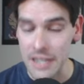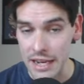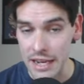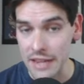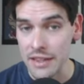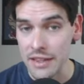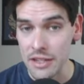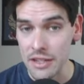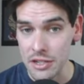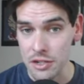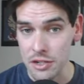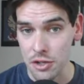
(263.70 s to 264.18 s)

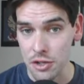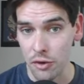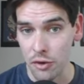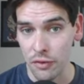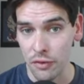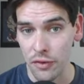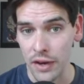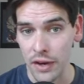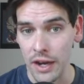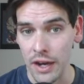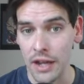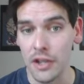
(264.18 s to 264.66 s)
this so
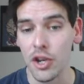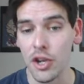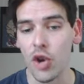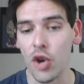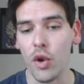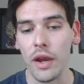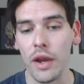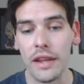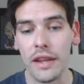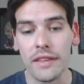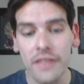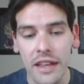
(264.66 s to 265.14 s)
far,
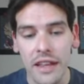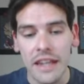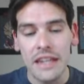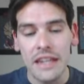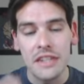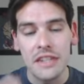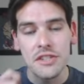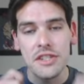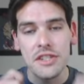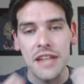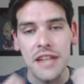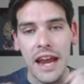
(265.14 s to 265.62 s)
knowing that
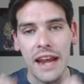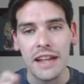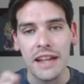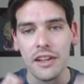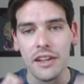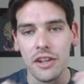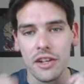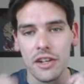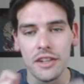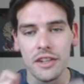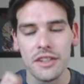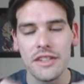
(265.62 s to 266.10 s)
he's
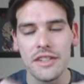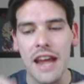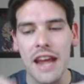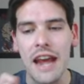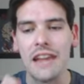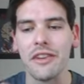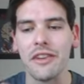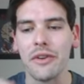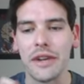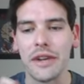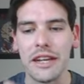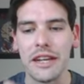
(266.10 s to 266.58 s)
tailored
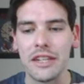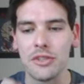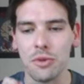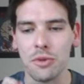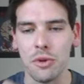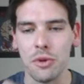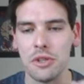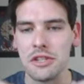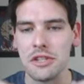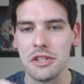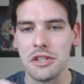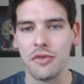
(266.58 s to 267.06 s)
tailoring it
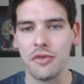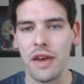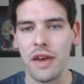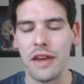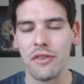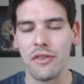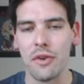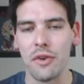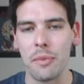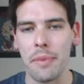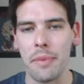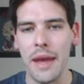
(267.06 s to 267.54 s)
towards his
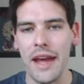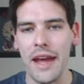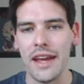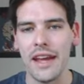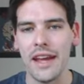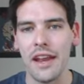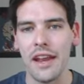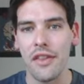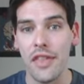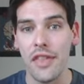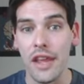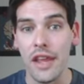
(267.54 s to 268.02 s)
favorite pet,
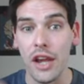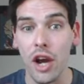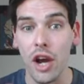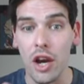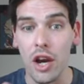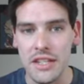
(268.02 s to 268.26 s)
and think, oh, it's